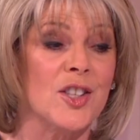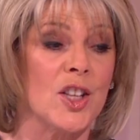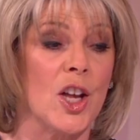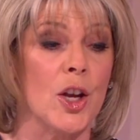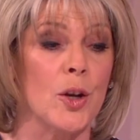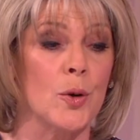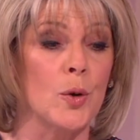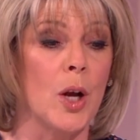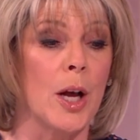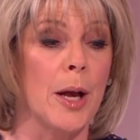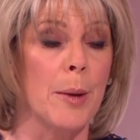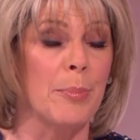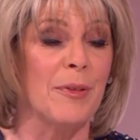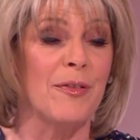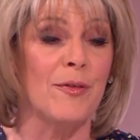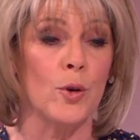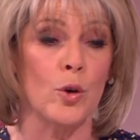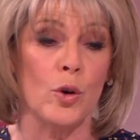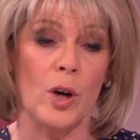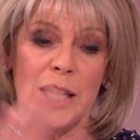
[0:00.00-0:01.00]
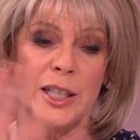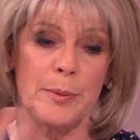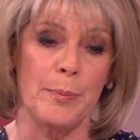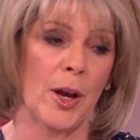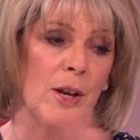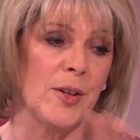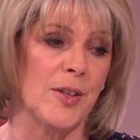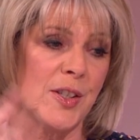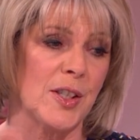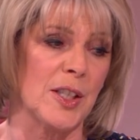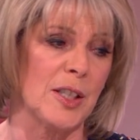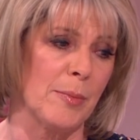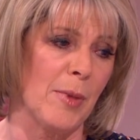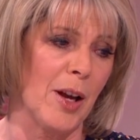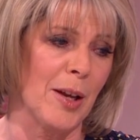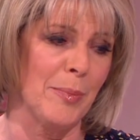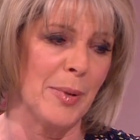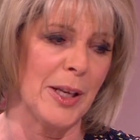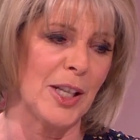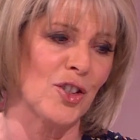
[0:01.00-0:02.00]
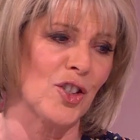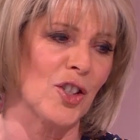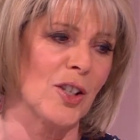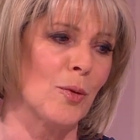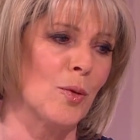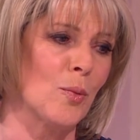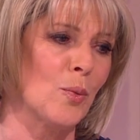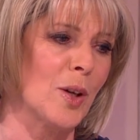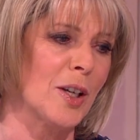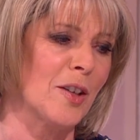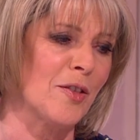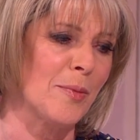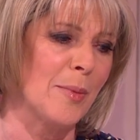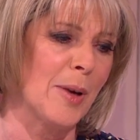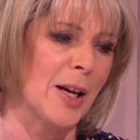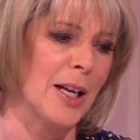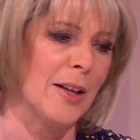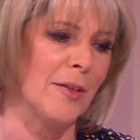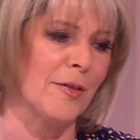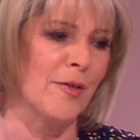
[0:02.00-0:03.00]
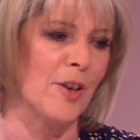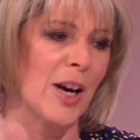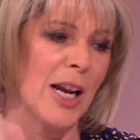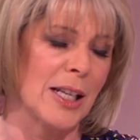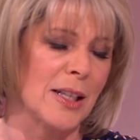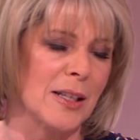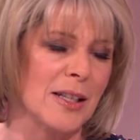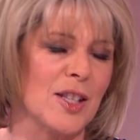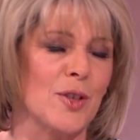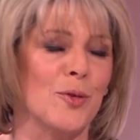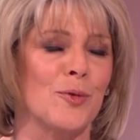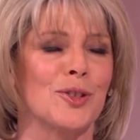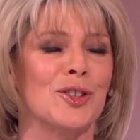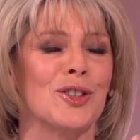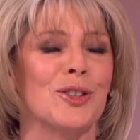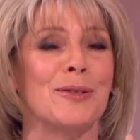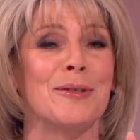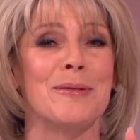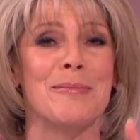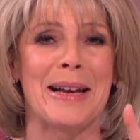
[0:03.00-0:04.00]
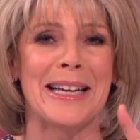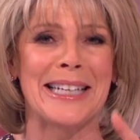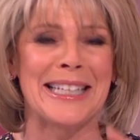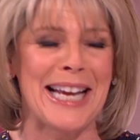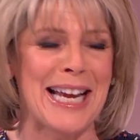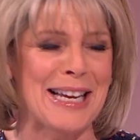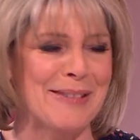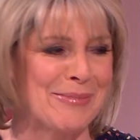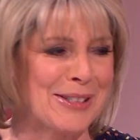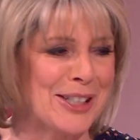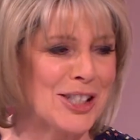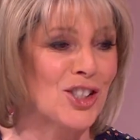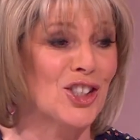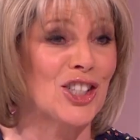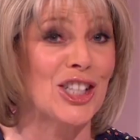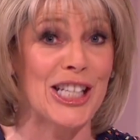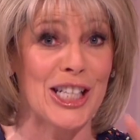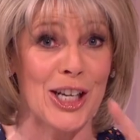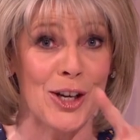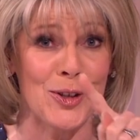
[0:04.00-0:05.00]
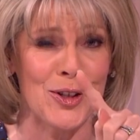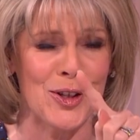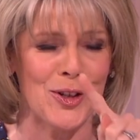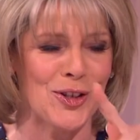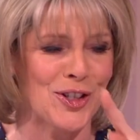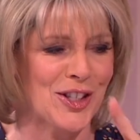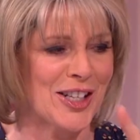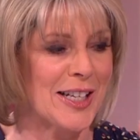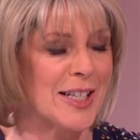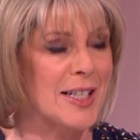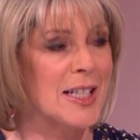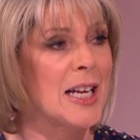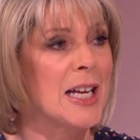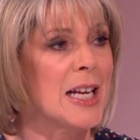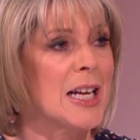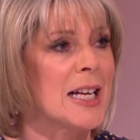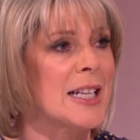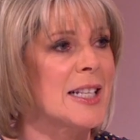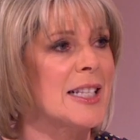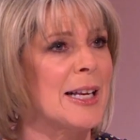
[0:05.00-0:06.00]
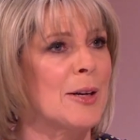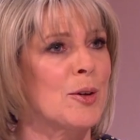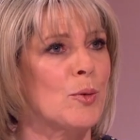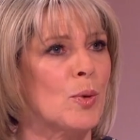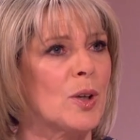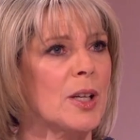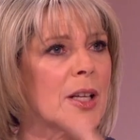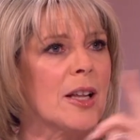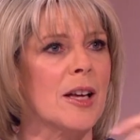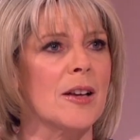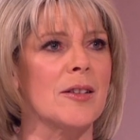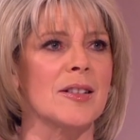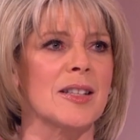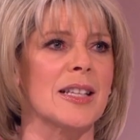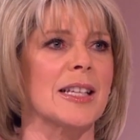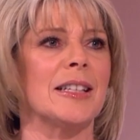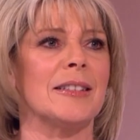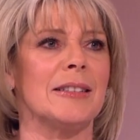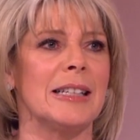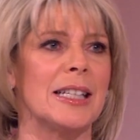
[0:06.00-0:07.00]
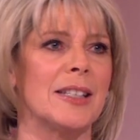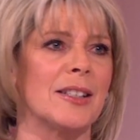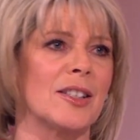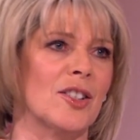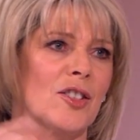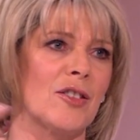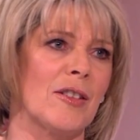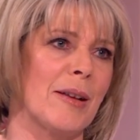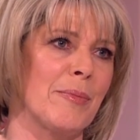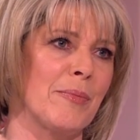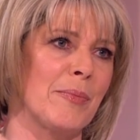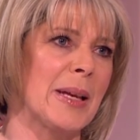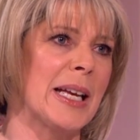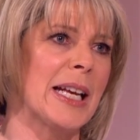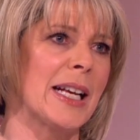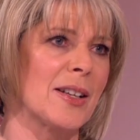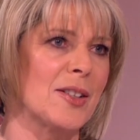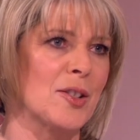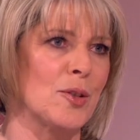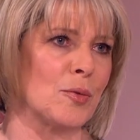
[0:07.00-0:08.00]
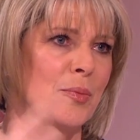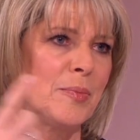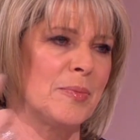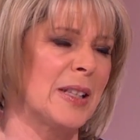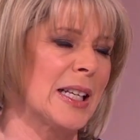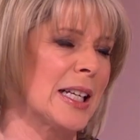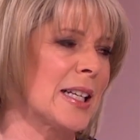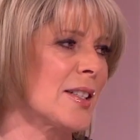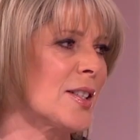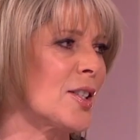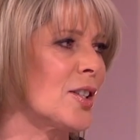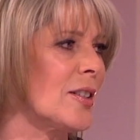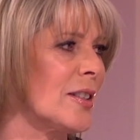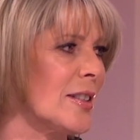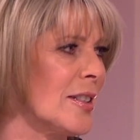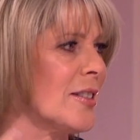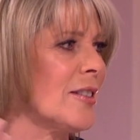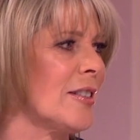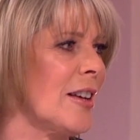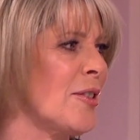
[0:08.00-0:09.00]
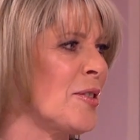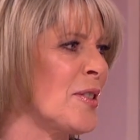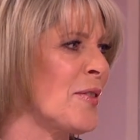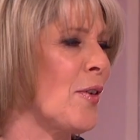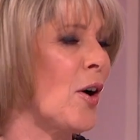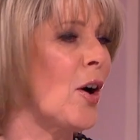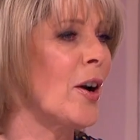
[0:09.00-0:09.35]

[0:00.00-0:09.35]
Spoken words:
So, before I'd posted my picture, one of my friends, who shall remain nameless, she knows who she is, sent one of those Instagram pics or things that goes